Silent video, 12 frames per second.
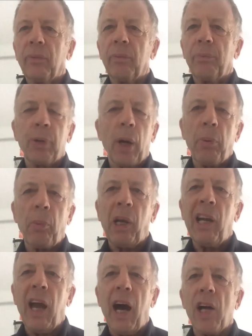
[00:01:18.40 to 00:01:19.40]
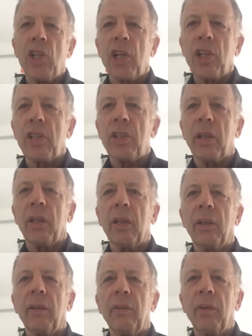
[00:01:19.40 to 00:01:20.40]
probably largest
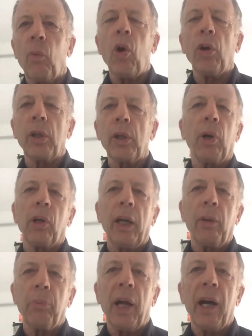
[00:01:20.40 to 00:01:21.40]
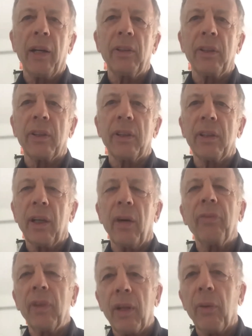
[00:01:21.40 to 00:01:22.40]
water bottling plant of
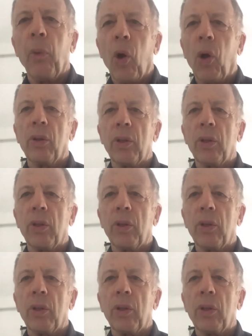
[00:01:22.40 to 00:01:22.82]
the world.